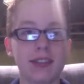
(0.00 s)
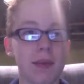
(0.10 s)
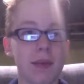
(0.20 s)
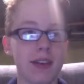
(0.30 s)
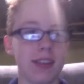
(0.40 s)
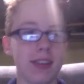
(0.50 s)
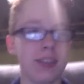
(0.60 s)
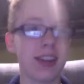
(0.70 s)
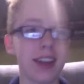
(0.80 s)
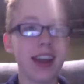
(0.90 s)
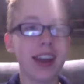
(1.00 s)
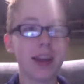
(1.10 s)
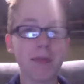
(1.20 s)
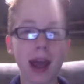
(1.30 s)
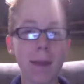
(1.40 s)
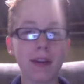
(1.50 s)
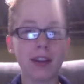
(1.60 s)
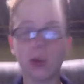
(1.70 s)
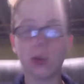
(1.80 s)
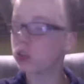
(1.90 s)
I mean, in my opinion,
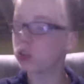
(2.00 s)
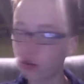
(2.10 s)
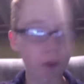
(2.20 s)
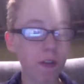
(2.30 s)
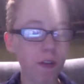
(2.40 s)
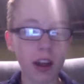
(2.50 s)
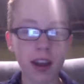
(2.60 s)
it was so fun.